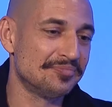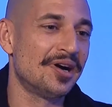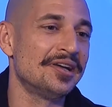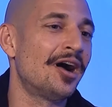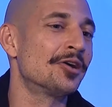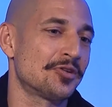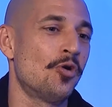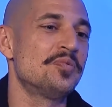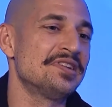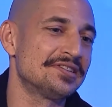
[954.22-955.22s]
my art
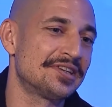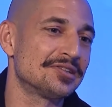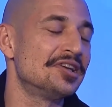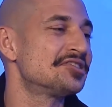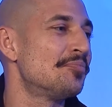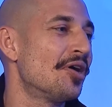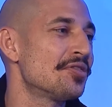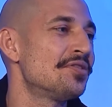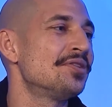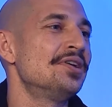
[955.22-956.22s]
opening there last month,